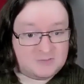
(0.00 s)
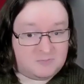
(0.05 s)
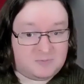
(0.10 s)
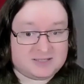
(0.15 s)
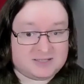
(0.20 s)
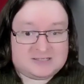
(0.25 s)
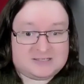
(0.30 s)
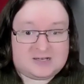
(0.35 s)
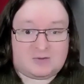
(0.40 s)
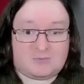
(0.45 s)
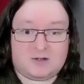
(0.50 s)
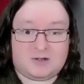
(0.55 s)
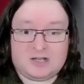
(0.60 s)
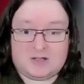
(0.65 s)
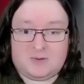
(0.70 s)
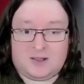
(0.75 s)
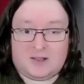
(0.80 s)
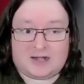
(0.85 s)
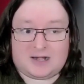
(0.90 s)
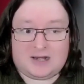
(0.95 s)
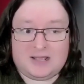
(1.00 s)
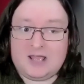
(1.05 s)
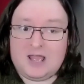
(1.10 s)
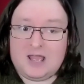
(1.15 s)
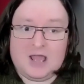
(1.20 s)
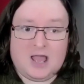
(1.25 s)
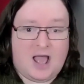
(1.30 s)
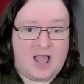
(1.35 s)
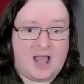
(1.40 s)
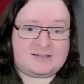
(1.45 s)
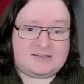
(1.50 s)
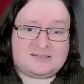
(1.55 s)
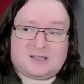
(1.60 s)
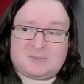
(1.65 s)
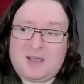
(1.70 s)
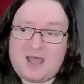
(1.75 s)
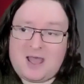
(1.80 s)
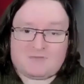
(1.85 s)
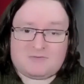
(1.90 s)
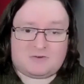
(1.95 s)
have picked it up really quickly, and
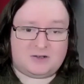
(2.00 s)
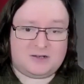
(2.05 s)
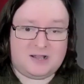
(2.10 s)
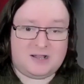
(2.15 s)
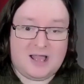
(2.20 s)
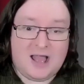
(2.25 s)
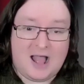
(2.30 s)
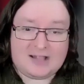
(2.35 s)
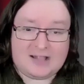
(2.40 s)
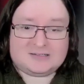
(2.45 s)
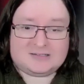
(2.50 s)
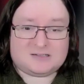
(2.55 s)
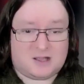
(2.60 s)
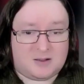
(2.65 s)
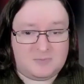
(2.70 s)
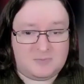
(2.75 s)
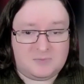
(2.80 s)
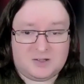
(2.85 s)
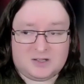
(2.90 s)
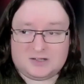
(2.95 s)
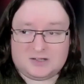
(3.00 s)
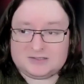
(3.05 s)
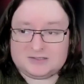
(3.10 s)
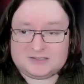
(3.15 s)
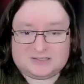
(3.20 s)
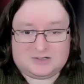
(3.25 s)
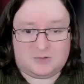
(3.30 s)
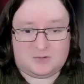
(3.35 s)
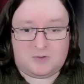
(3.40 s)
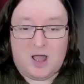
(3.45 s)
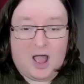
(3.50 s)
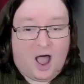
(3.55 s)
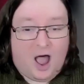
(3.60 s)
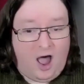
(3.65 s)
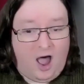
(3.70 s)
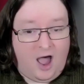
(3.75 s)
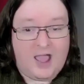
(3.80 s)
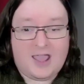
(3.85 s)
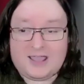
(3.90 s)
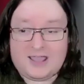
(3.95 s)
some haven't. And some still,
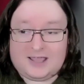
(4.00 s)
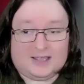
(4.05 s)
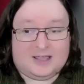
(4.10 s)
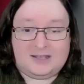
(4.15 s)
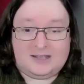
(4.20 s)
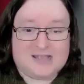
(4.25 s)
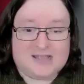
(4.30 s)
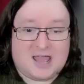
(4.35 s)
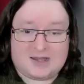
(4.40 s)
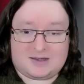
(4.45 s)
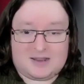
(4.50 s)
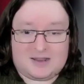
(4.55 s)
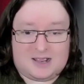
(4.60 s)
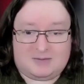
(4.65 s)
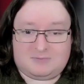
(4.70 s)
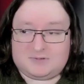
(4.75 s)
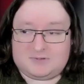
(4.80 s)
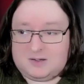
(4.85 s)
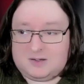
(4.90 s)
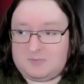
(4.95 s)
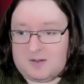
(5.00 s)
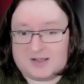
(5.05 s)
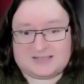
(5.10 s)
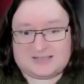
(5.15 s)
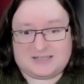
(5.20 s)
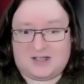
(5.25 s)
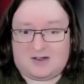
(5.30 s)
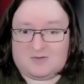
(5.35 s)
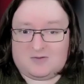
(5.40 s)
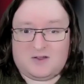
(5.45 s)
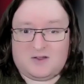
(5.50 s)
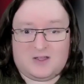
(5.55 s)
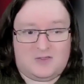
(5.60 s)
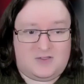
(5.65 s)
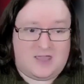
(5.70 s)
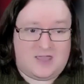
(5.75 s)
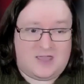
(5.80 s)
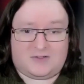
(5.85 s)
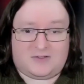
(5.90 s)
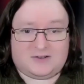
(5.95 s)
I dead named myself
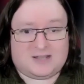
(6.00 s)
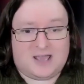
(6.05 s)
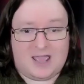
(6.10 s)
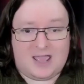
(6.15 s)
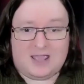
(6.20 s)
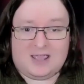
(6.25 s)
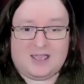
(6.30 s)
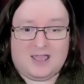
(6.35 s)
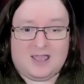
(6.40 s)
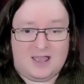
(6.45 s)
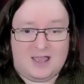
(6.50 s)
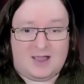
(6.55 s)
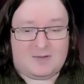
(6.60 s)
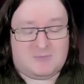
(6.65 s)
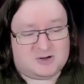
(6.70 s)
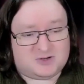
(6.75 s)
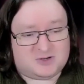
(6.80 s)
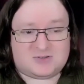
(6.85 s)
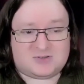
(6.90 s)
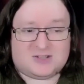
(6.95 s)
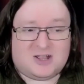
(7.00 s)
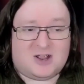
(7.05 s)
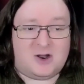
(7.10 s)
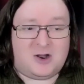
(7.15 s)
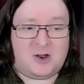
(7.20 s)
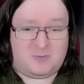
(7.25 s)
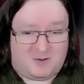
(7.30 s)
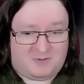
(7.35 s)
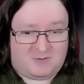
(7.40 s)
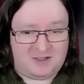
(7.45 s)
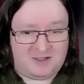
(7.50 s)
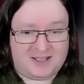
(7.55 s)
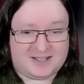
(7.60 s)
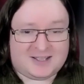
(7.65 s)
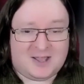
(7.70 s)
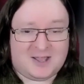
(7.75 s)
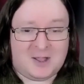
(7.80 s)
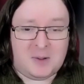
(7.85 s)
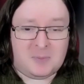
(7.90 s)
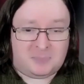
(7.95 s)
the other day, which was
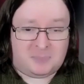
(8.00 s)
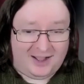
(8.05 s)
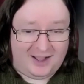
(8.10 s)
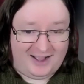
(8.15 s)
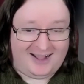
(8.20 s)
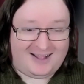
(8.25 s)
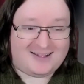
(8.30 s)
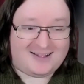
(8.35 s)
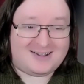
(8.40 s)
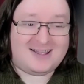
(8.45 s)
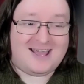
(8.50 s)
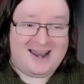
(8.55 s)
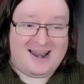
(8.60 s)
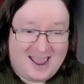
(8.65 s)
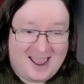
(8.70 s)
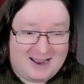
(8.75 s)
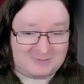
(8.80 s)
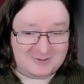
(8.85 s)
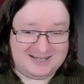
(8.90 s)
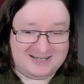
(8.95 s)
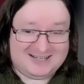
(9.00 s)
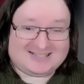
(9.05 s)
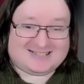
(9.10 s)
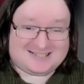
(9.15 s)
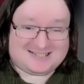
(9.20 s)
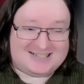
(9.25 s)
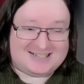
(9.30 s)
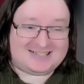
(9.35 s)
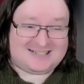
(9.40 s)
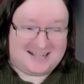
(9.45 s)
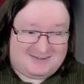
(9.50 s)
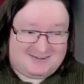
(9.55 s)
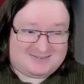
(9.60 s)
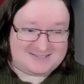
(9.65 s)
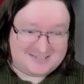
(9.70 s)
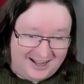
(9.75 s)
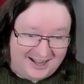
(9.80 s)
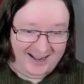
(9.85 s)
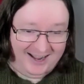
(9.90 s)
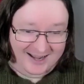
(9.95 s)
horrific, but hilarious at the same
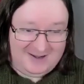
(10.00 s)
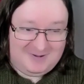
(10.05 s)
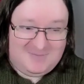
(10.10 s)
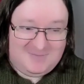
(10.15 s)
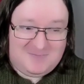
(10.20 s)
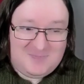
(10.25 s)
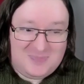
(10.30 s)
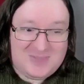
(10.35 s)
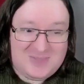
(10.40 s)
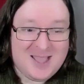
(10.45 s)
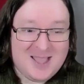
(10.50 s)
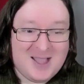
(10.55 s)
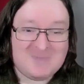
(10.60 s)
time